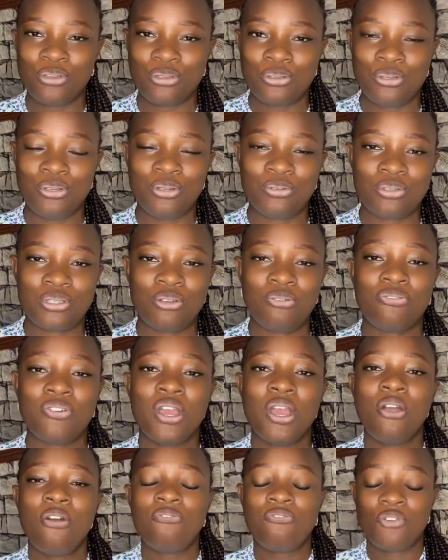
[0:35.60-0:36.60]
to yourself
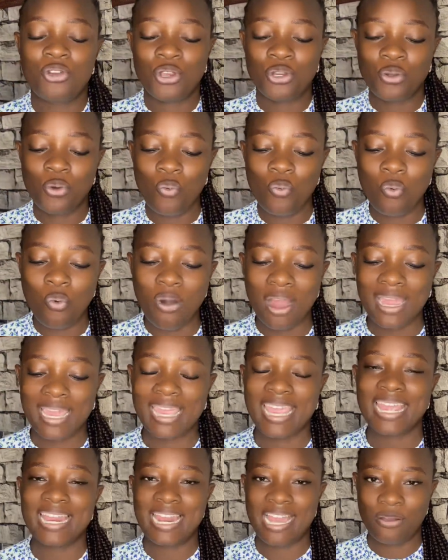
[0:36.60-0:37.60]
for, you know,
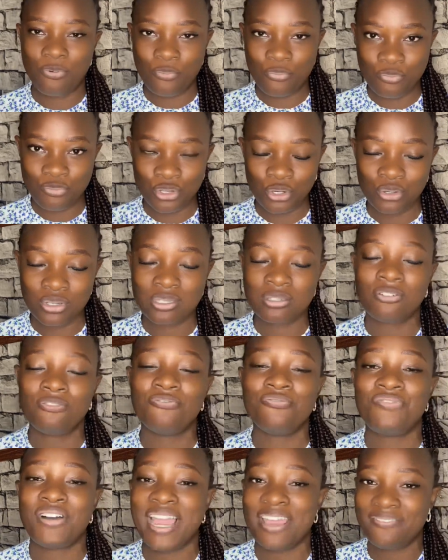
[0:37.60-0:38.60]
working and, you know,
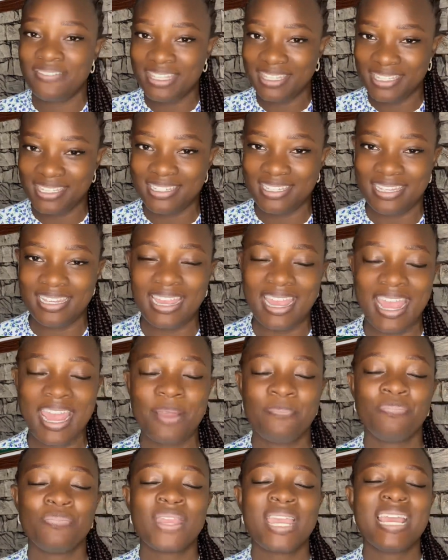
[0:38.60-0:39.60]
surviving this year
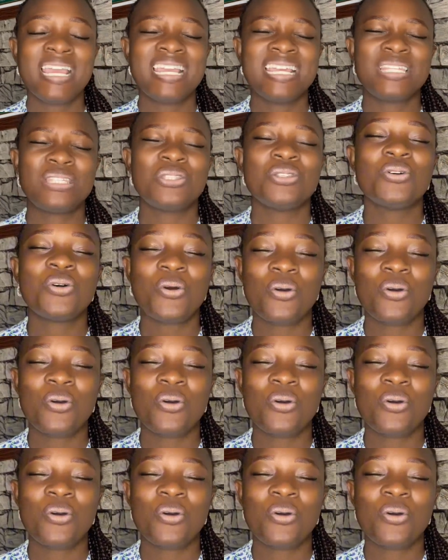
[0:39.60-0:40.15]
is no